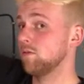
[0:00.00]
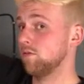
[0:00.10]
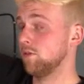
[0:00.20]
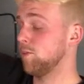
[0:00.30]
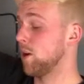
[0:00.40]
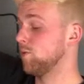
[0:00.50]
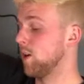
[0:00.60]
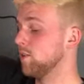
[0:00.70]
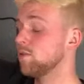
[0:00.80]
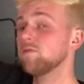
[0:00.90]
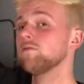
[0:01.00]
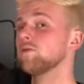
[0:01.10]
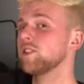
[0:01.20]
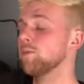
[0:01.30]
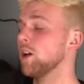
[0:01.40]
Surprise, surprise.
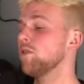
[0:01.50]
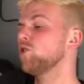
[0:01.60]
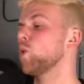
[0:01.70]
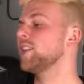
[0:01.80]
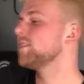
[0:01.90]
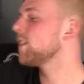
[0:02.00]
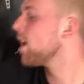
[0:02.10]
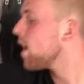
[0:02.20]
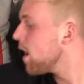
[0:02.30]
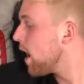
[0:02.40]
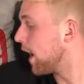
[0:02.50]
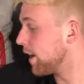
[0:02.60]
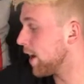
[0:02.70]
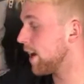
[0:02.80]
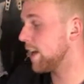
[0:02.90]
Similar, twins.
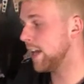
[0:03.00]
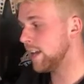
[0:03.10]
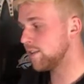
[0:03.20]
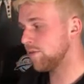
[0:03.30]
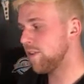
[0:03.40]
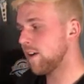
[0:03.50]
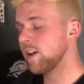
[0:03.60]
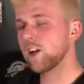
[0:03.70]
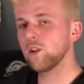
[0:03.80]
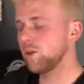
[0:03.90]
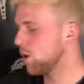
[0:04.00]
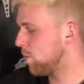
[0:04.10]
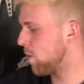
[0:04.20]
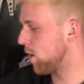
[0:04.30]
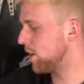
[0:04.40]
And he's very clued up
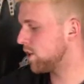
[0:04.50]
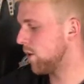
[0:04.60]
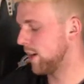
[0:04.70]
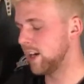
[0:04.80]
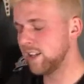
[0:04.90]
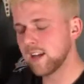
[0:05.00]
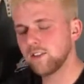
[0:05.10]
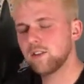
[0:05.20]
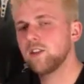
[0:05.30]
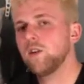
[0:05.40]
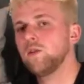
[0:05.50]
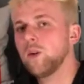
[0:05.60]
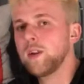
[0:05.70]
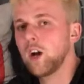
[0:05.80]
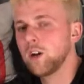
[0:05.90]
on what he's doing, and he's actually
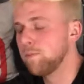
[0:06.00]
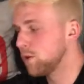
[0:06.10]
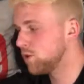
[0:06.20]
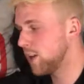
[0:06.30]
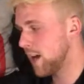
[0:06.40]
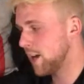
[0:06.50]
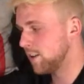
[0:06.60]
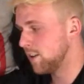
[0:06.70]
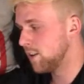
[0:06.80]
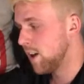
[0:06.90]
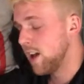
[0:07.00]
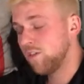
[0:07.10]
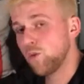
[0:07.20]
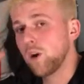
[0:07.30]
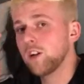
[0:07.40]
doing it on a budget. And if
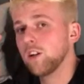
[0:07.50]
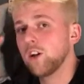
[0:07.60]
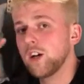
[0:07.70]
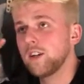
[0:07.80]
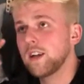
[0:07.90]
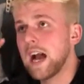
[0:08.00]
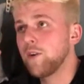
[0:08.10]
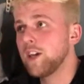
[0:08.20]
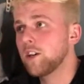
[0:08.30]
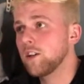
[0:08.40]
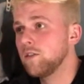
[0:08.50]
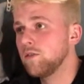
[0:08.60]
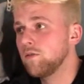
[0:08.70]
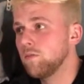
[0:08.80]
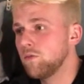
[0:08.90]
you want to learn how you
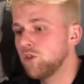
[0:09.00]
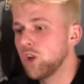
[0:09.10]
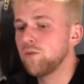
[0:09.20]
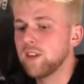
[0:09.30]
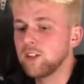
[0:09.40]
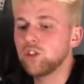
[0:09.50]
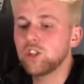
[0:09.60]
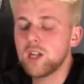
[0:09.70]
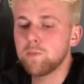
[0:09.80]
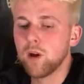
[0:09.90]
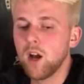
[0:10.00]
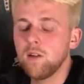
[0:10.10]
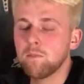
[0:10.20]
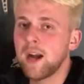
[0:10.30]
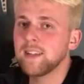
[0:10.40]
can do things cheaper,
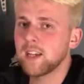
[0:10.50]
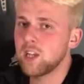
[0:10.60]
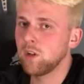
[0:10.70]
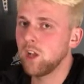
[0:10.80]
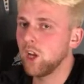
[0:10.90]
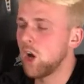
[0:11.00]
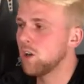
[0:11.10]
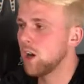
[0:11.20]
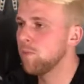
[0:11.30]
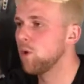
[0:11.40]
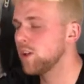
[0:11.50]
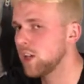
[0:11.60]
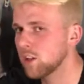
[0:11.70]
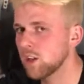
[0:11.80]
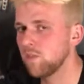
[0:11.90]
it might take you a lot longer, but you
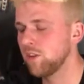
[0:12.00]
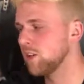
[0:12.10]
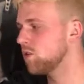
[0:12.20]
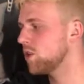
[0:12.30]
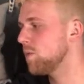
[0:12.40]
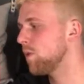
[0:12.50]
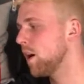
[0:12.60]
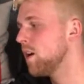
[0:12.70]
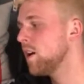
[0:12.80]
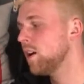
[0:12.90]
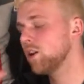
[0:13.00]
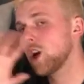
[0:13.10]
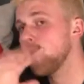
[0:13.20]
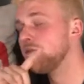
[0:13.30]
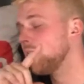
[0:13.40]
can do things cheaper,
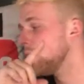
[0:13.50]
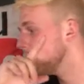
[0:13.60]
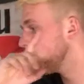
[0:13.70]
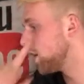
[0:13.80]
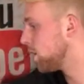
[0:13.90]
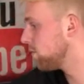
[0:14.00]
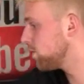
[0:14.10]
go and follow his channel.